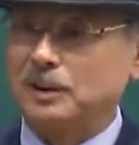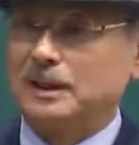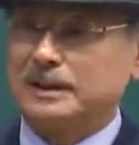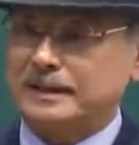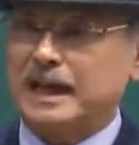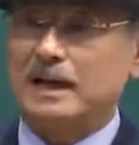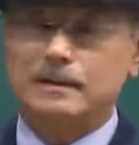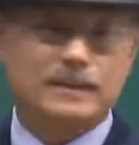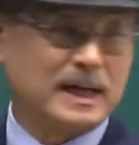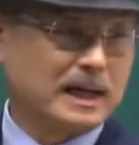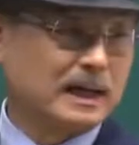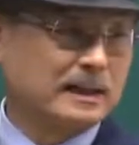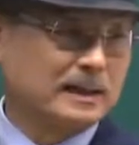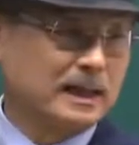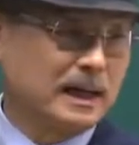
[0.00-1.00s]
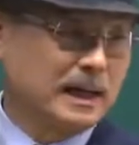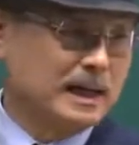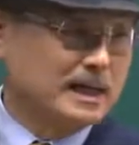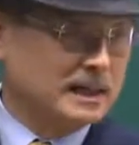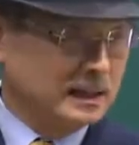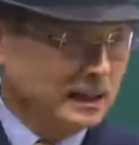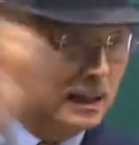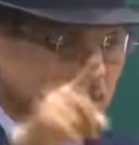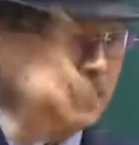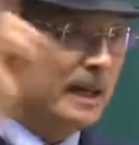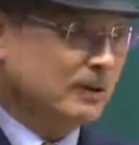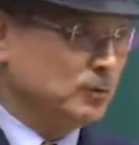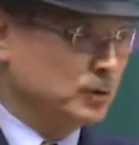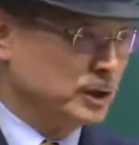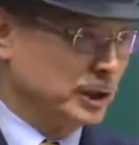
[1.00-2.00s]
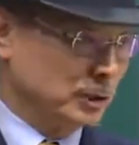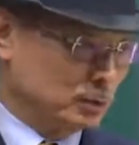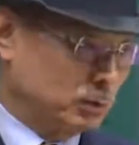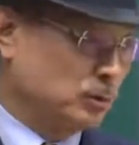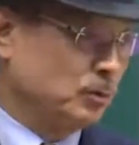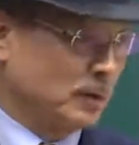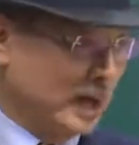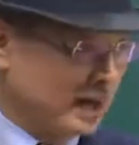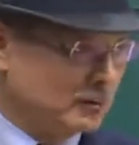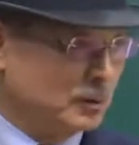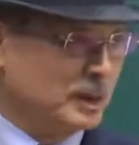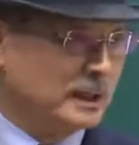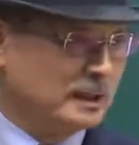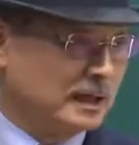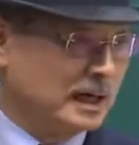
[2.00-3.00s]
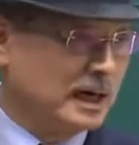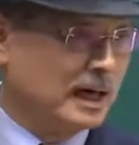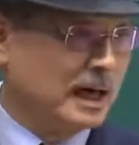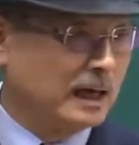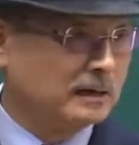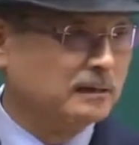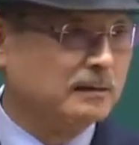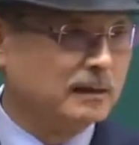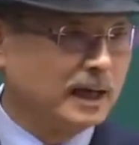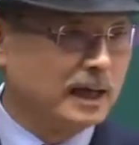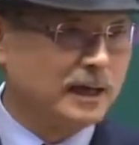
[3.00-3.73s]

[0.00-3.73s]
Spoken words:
We're witnessing the world becoming 1 to 99.